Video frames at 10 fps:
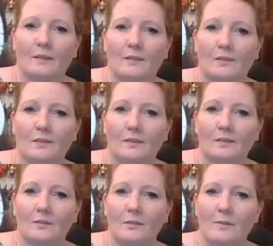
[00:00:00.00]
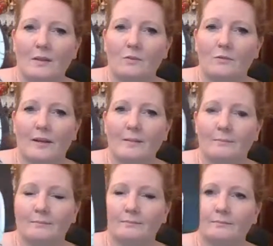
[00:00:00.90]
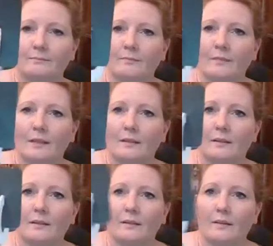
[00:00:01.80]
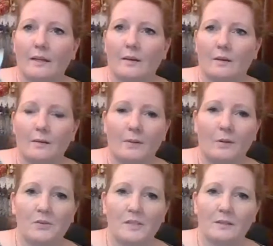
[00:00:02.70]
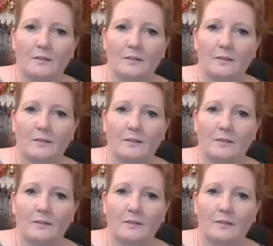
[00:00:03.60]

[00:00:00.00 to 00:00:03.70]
This is a silver metal frame. They are a post